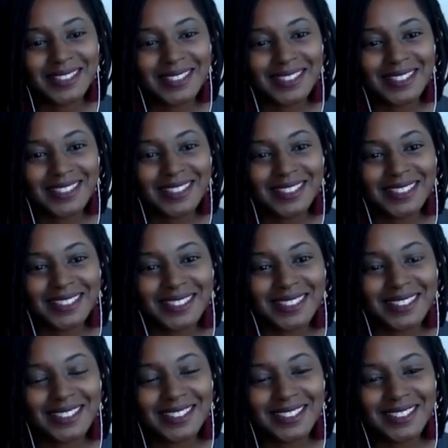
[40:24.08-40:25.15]

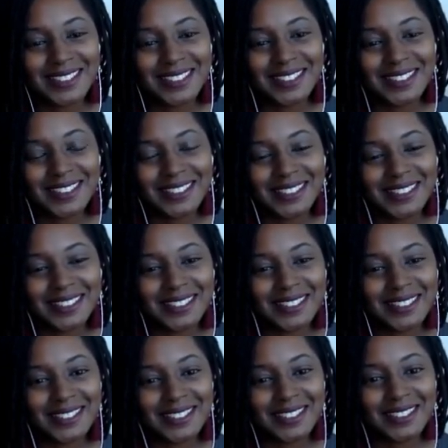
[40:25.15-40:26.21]

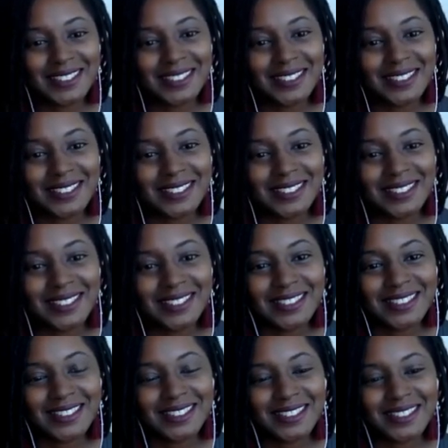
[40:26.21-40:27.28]

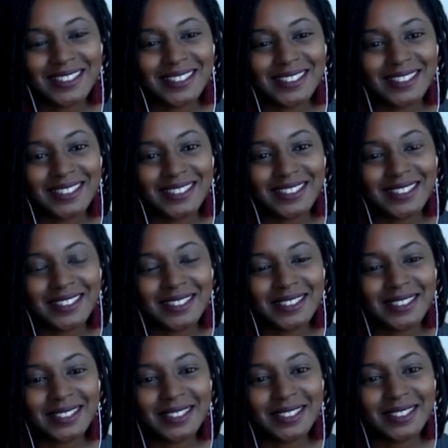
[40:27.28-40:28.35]

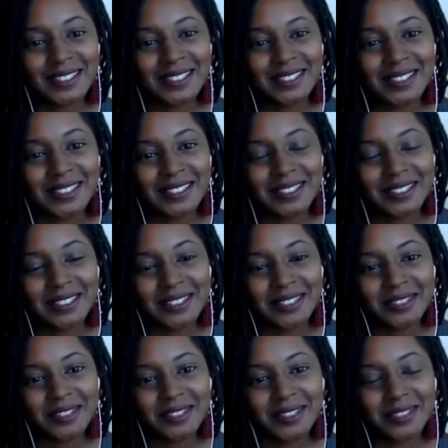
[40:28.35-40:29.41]

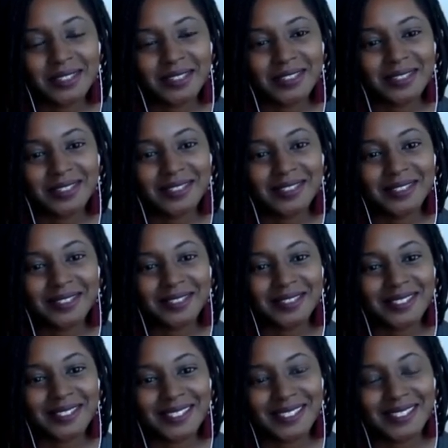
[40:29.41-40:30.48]

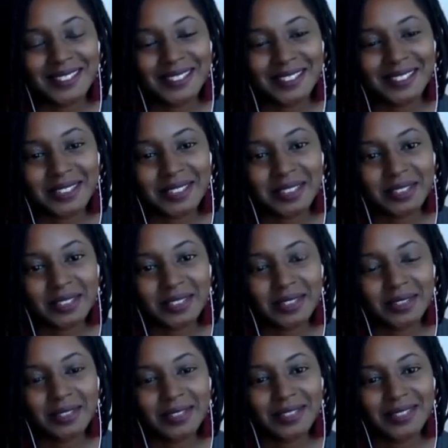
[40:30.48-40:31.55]

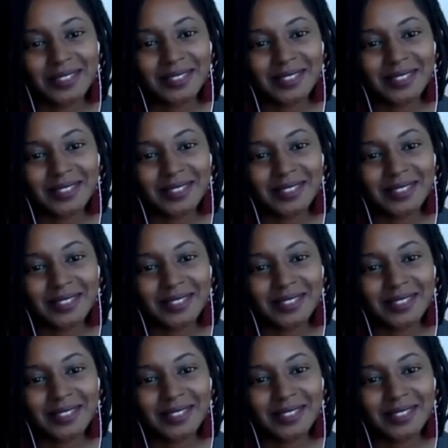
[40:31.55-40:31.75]
[no speech]